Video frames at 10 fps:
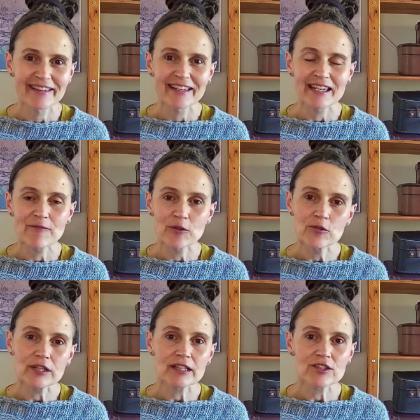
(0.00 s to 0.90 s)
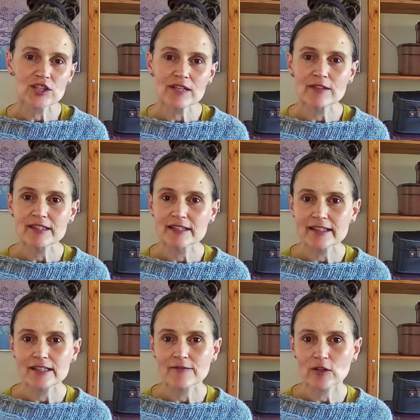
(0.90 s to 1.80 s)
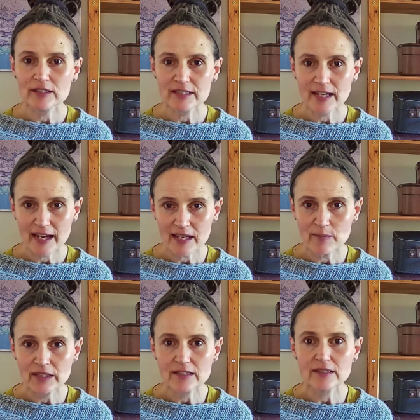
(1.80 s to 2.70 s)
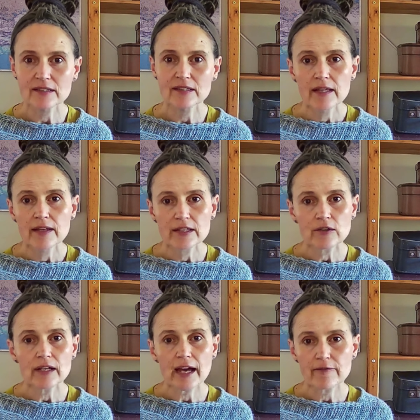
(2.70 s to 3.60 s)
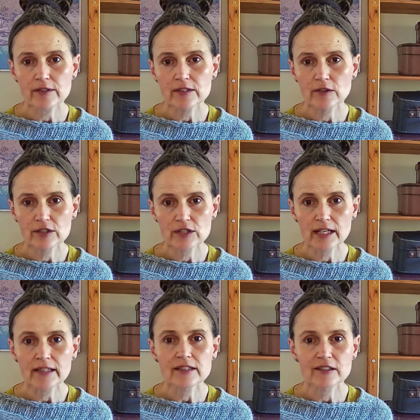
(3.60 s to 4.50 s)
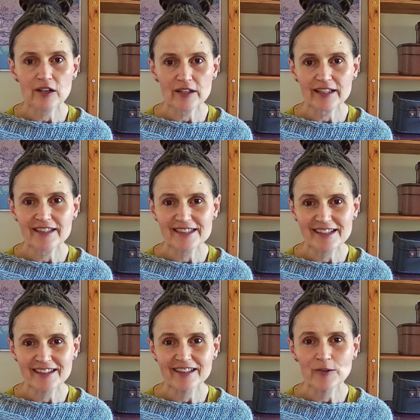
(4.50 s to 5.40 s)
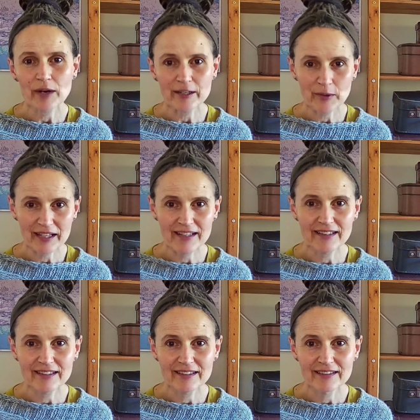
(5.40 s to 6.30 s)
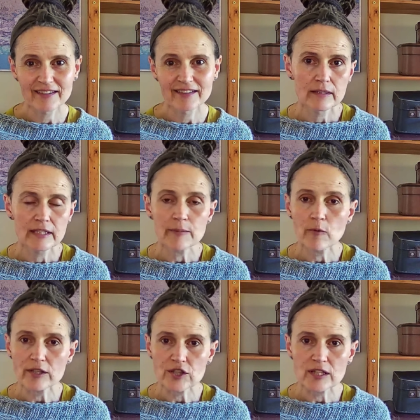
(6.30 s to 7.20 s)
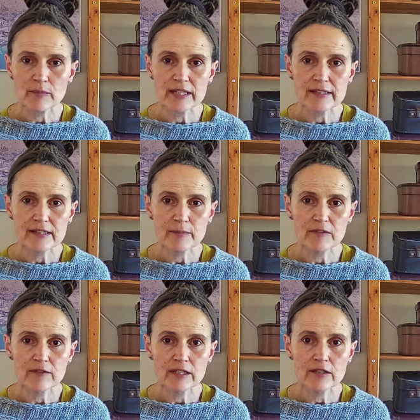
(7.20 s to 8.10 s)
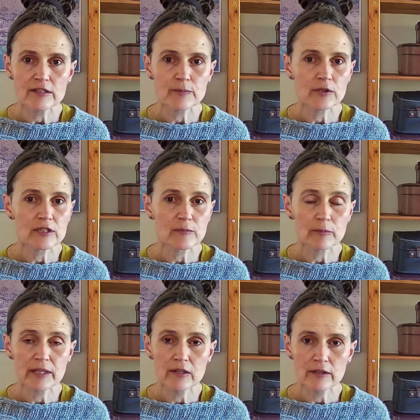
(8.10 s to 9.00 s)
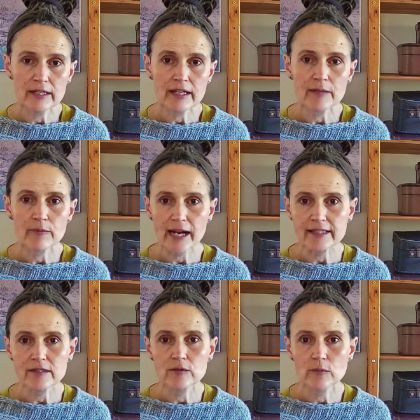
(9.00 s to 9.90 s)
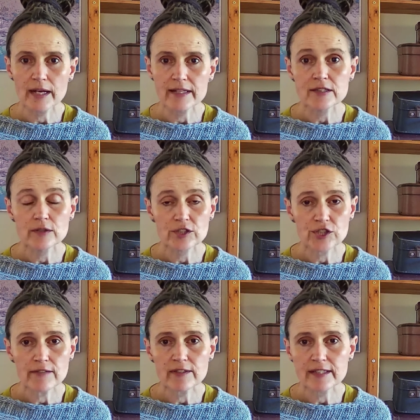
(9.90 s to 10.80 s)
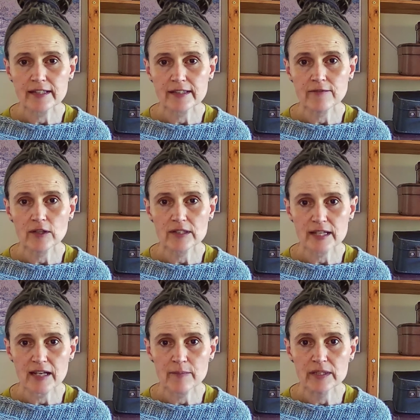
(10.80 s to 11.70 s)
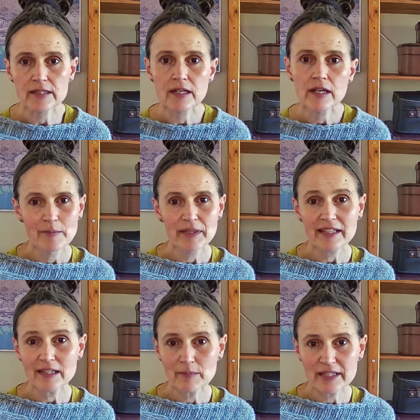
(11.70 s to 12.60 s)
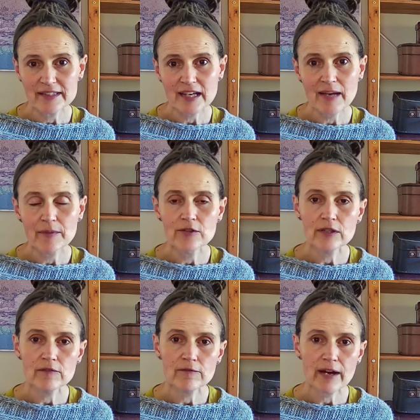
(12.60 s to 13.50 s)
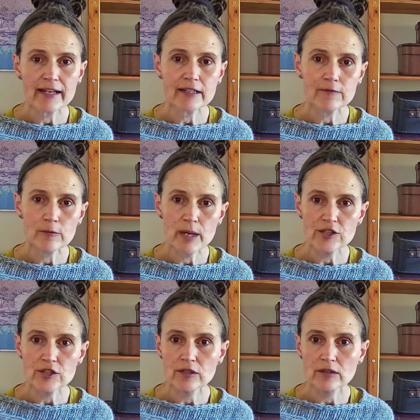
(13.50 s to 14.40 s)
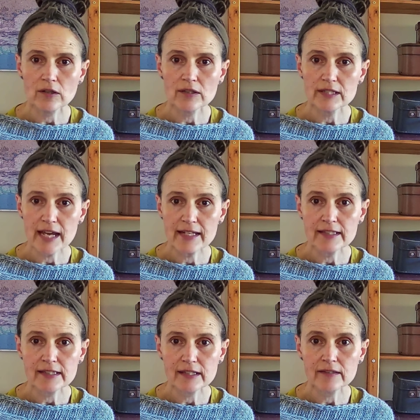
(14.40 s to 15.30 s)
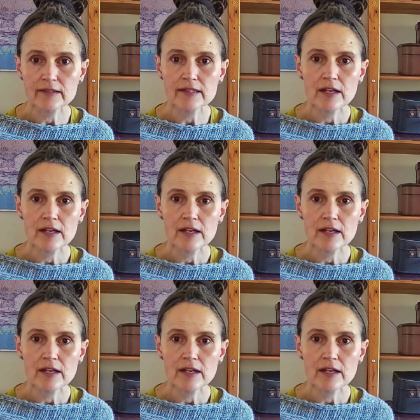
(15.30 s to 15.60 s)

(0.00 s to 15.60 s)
If you can achieve a sense of containment, then your life is going to get a lot easier quite quickly. Keep watching the Peace Discipline videos because we'll be looking at practical ways to achieve a sense of containment. But in the meantime, you can find information on containing skills